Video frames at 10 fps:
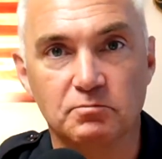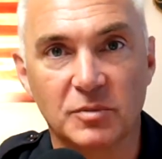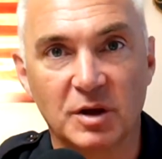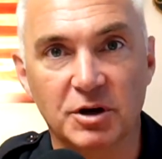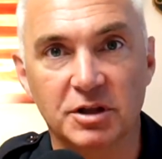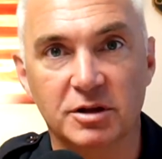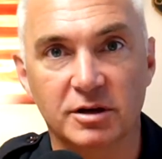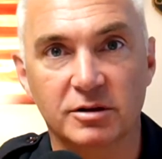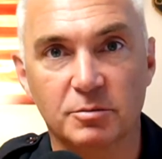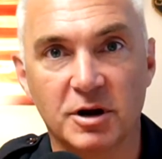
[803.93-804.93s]
But
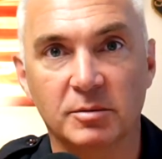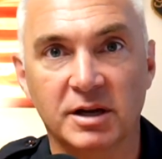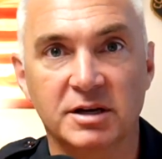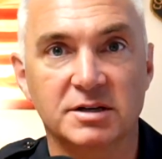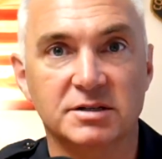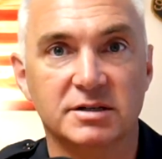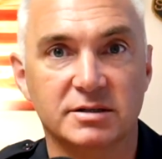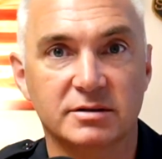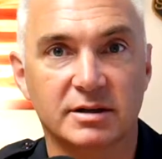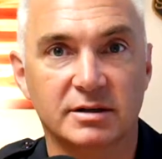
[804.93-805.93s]
the bottom line is,
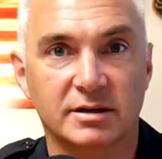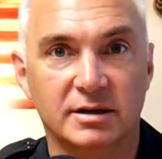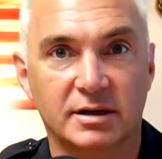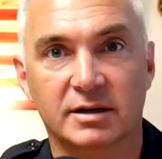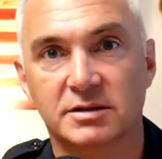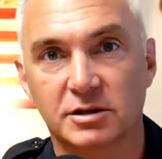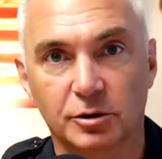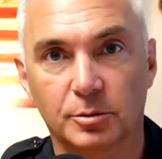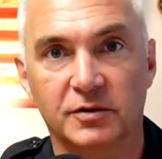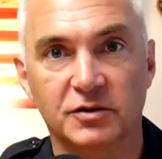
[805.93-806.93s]
and it's a little
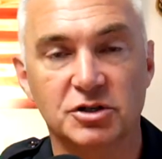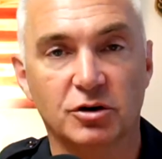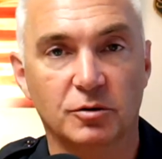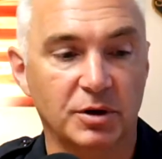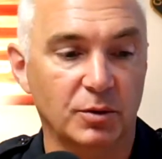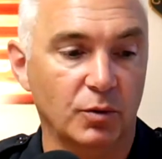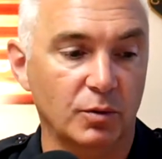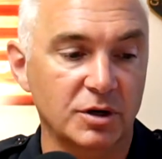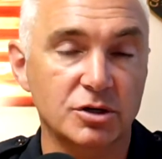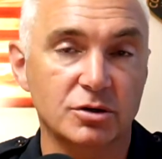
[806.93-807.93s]
bit of a joke, but what
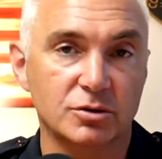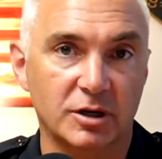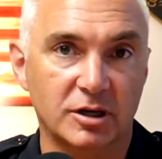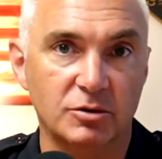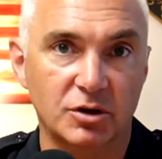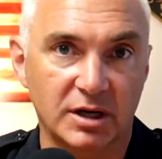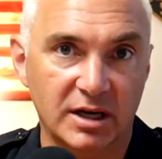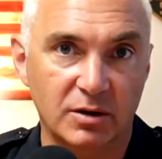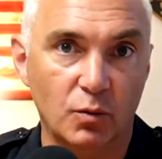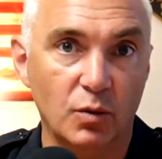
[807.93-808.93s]
we do is we
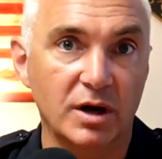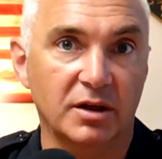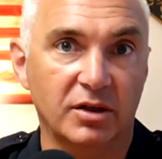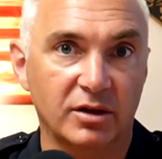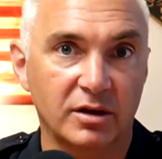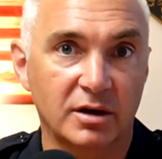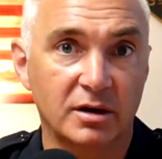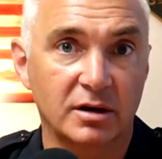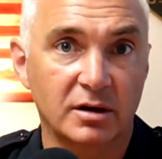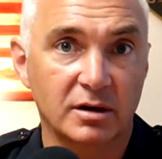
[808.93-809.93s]
communicate with
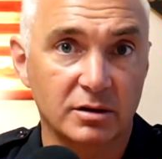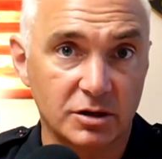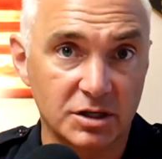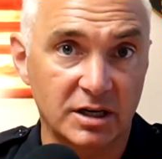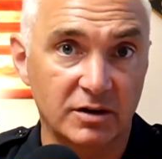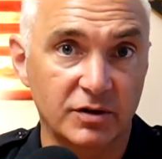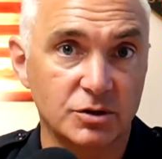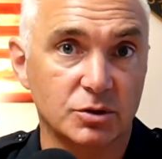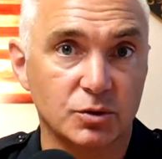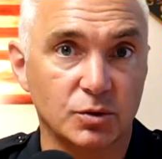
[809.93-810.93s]
the individual
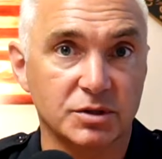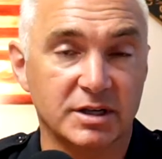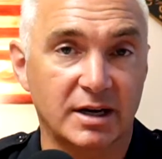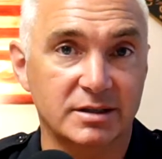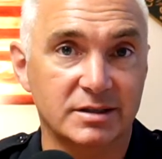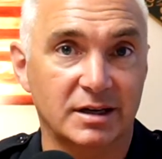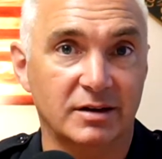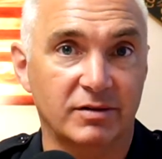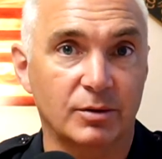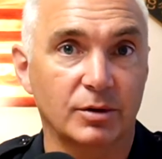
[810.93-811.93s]
school sites, and if
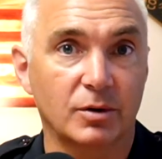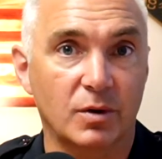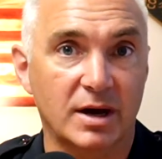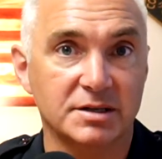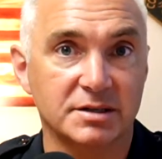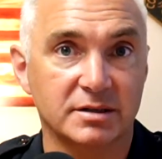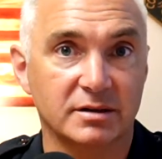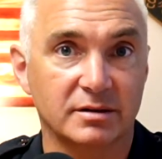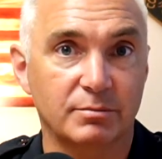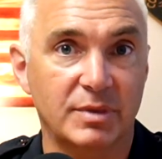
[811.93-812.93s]
they request,
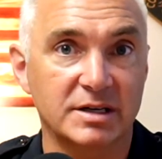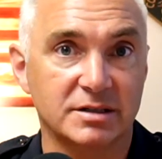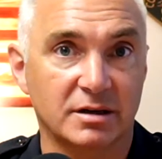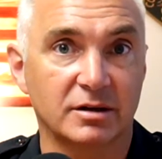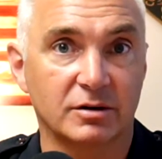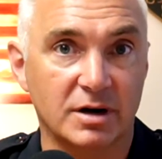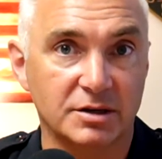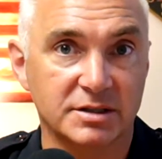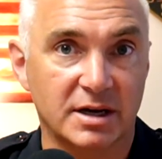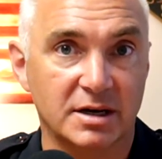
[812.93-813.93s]
based on the crowd
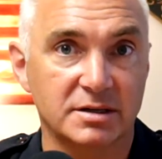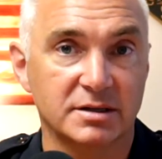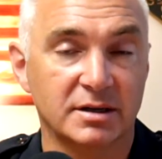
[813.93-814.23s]
size,